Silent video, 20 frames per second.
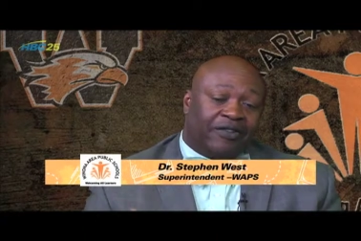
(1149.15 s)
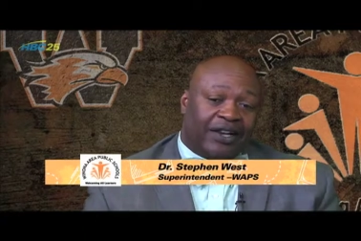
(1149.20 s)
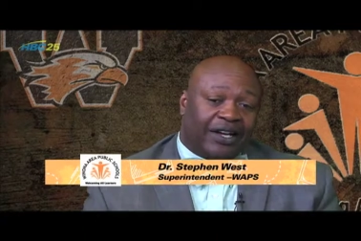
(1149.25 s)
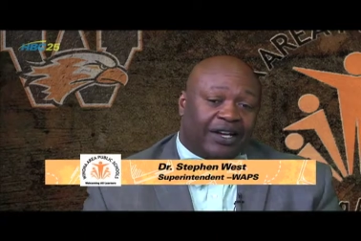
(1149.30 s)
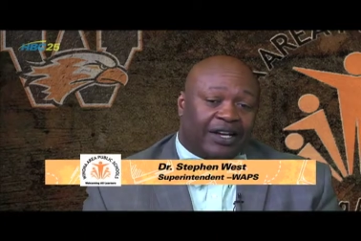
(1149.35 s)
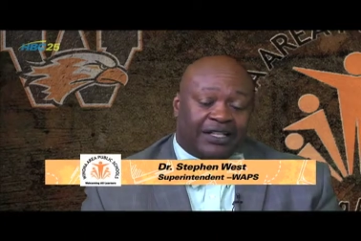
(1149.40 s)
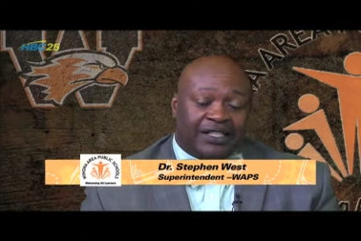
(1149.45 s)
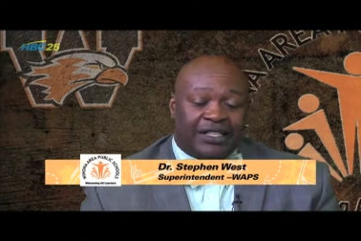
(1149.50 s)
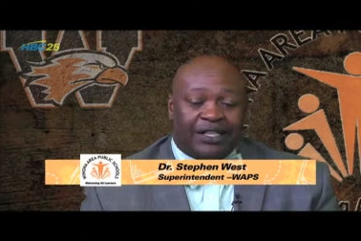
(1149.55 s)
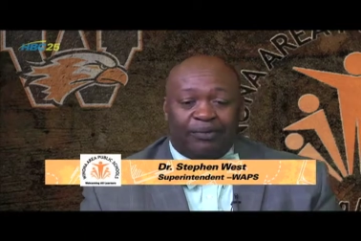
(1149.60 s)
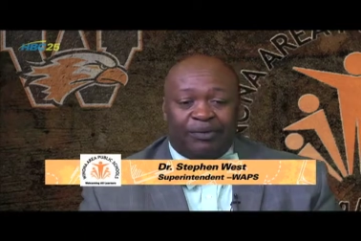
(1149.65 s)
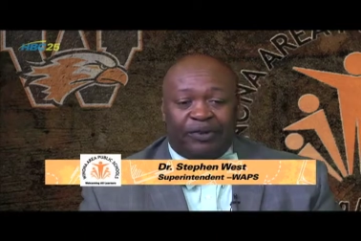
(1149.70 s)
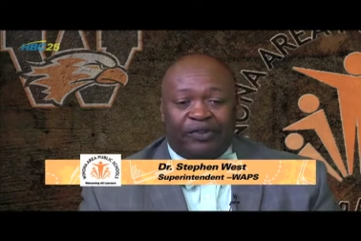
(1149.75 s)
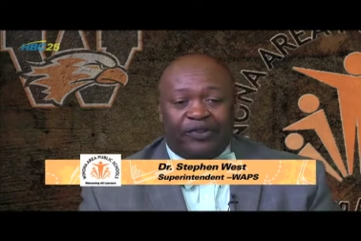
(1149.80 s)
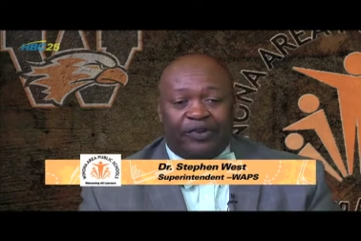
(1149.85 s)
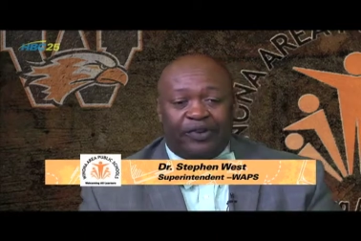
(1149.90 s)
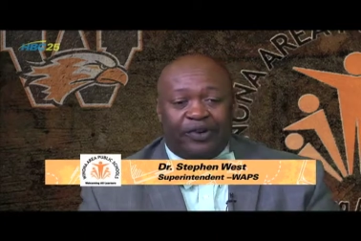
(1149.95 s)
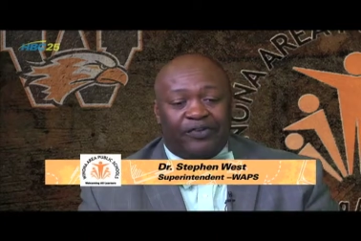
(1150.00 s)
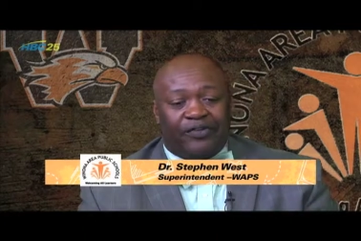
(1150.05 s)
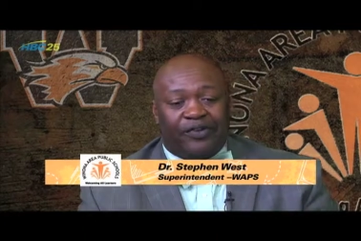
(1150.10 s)
like I said
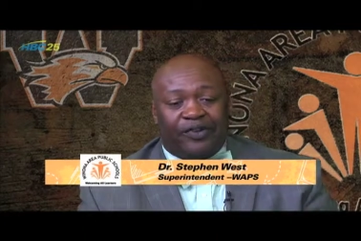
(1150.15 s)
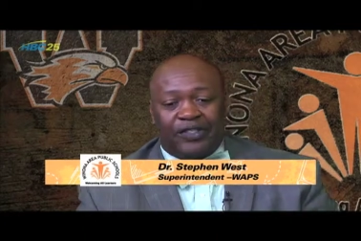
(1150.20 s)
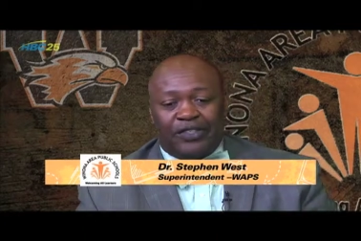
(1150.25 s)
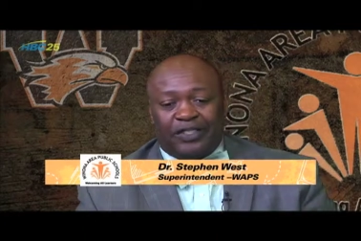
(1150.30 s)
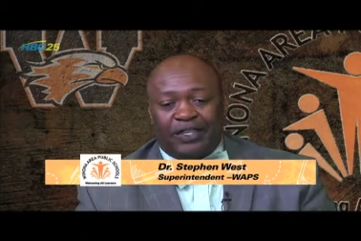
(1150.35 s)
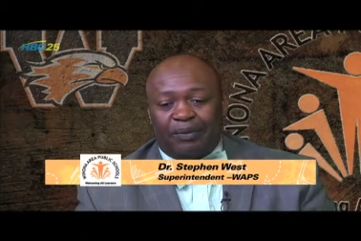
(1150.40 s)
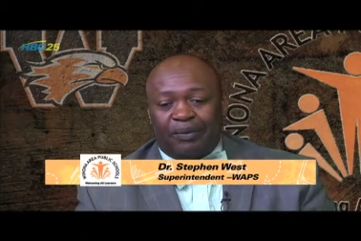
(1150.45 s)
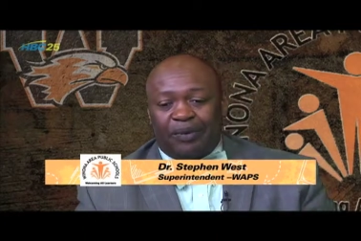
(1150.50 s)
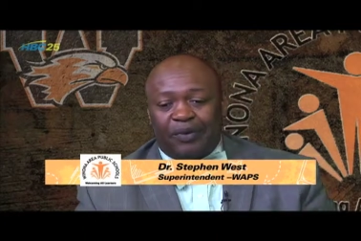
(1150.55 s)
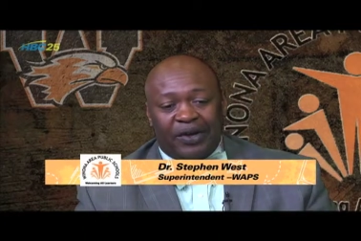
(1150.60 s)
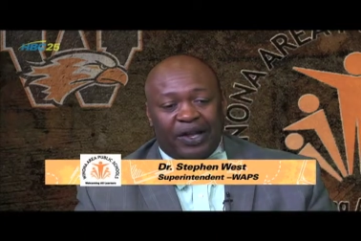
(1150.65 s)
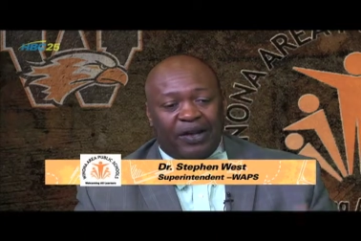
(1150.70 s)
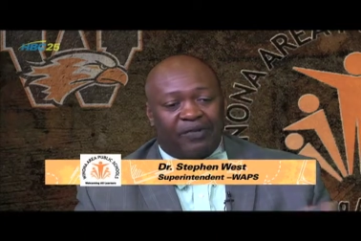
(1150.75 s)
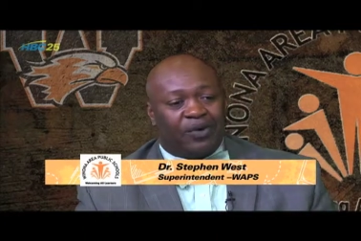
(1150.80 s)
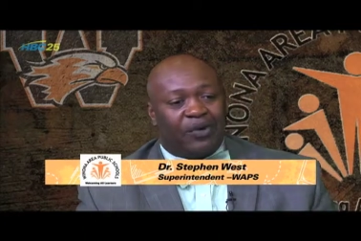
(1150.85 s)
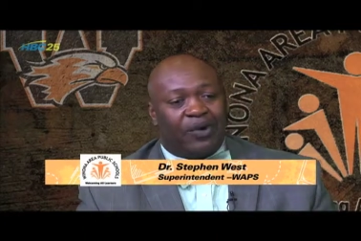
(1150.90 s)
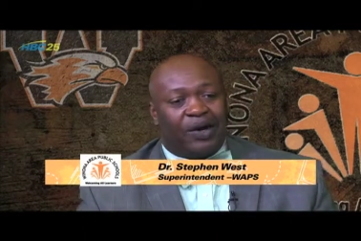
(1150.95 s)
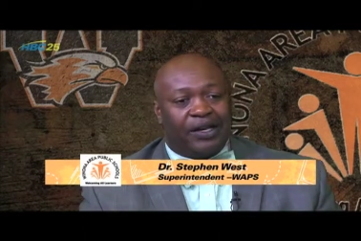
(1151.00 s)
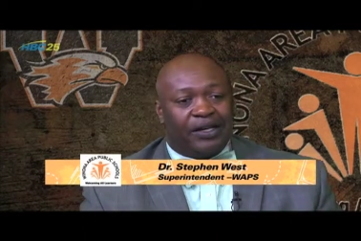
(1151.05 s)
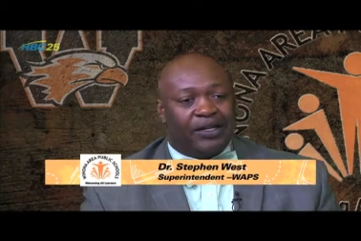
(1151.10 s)
before in the first segment, we have
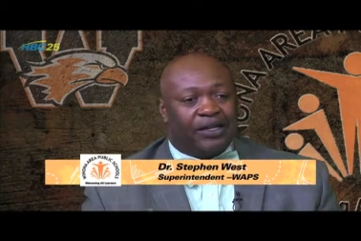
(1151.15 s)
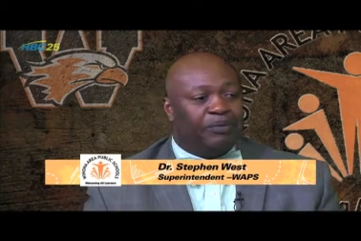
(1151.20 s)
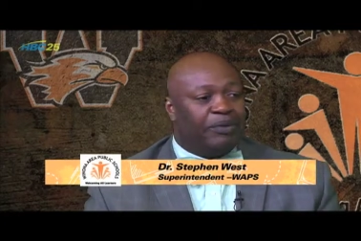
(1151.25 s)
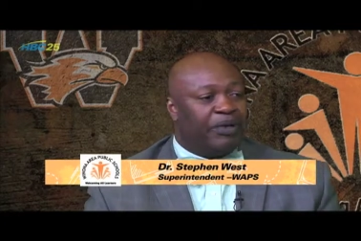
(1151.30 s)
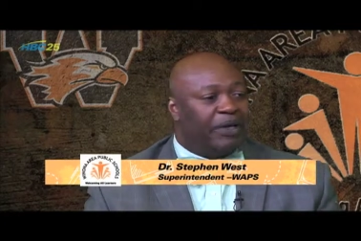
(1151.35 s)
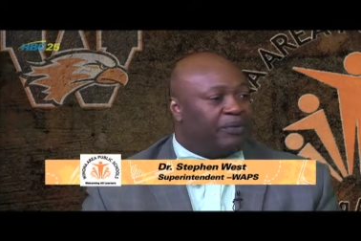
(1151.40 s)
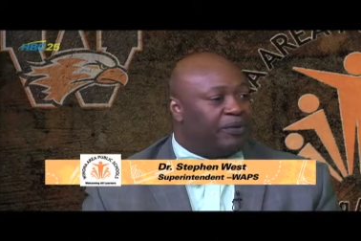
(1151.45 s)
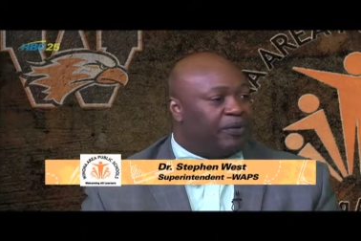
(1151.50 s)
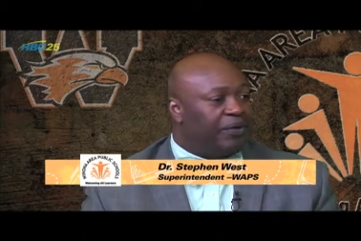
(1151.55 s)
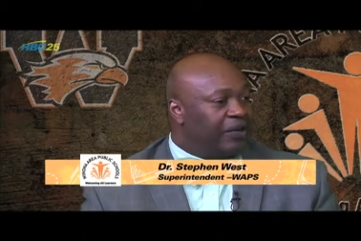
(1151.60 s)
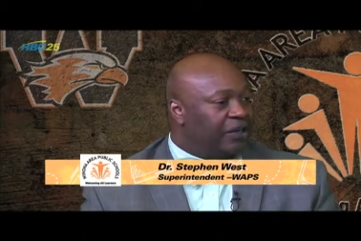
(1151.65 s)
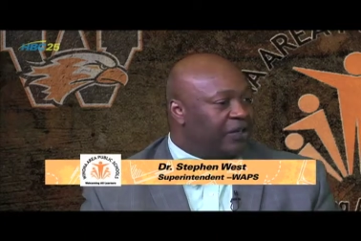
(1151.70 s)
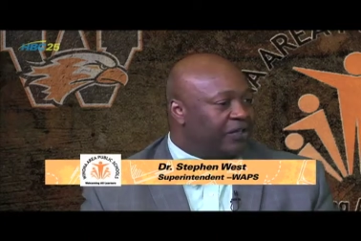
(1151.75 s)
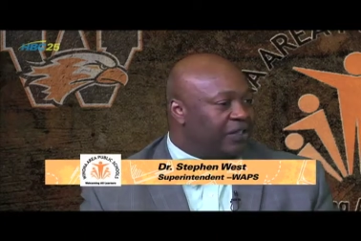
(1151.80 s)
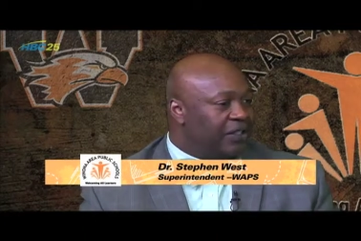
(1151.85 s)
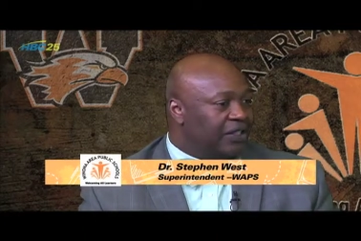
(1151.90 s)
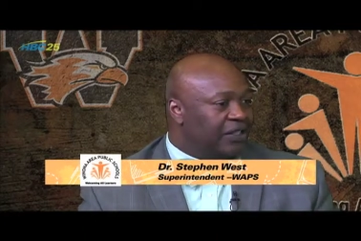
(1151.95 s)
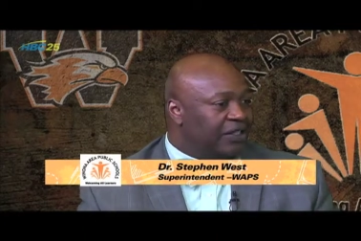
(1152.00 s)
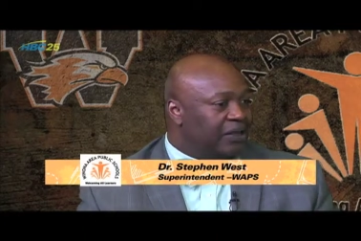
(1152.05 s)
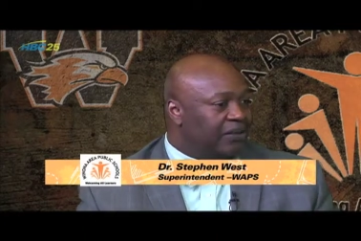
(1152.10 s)
quality people in our
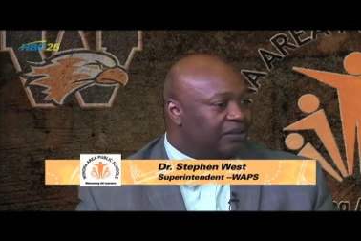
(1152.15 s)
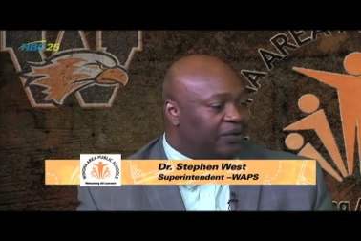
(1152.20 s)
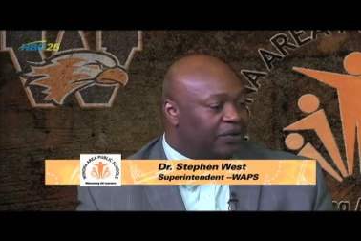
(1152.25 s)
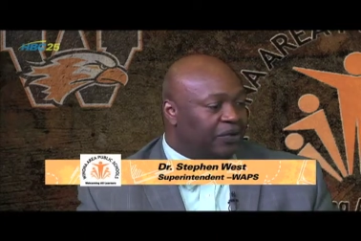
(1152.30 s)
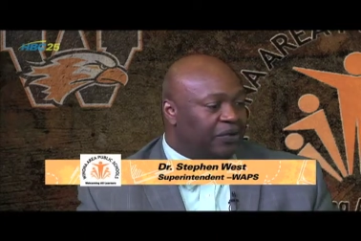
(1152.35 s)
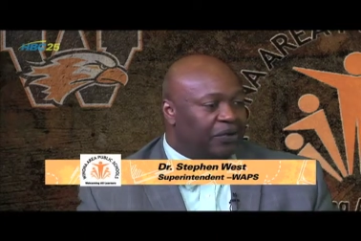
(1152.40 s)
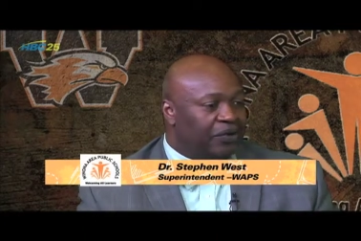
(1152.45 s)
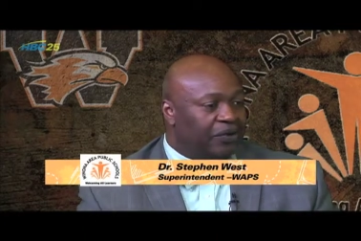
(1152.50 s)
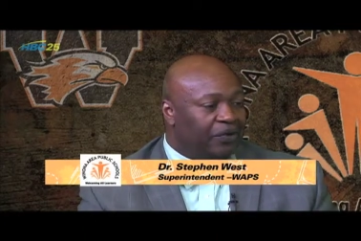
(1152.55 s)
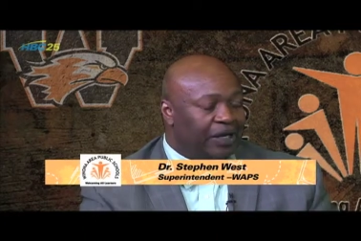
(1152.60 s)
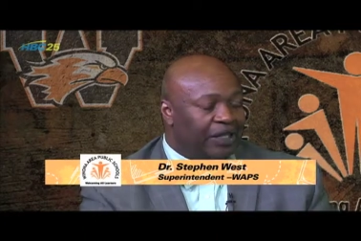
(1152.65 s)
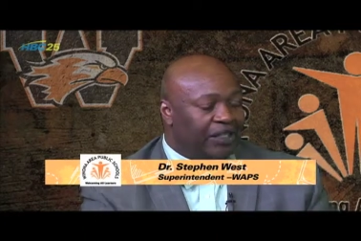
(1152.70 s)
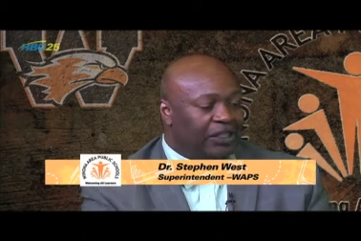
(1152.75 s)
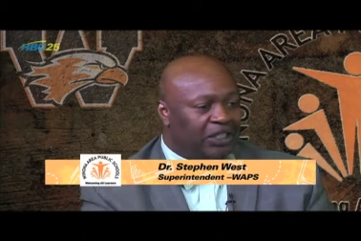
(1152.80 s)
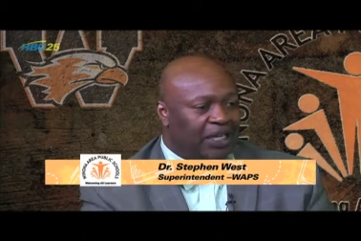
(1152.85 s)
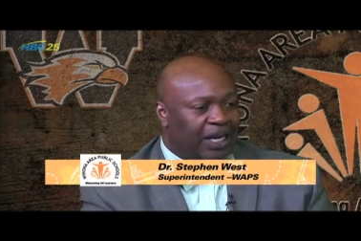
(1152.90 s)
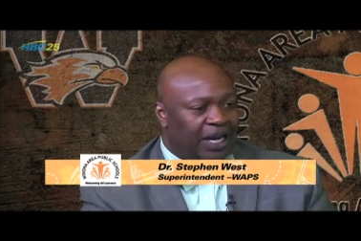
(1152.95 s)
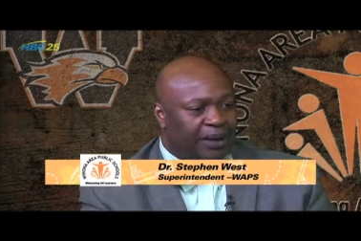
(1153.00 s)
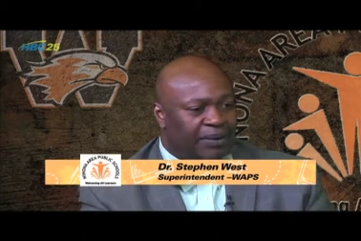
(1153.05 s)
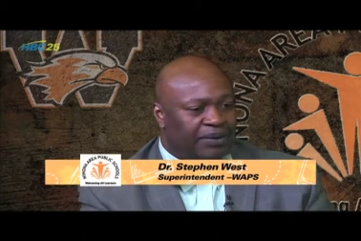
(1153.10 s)
system doing great
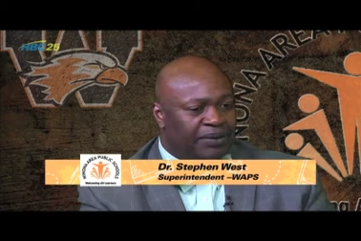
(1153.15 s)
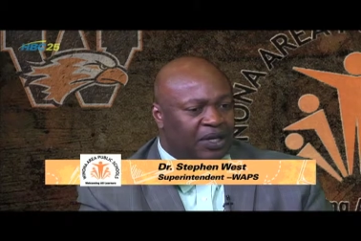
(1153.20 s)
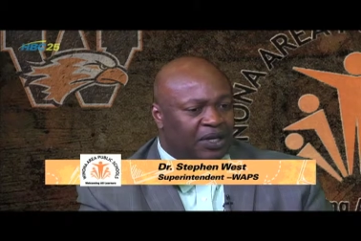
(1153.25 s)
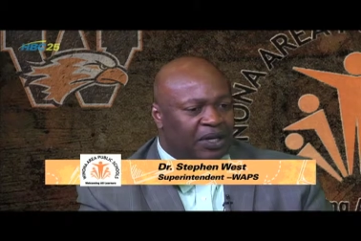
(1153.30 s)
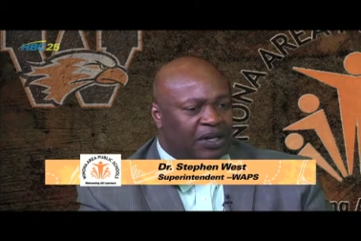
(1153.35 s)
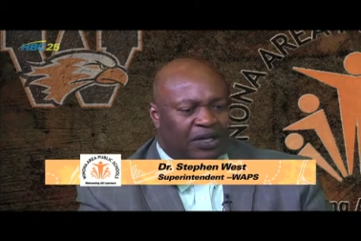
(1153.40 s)
jobs.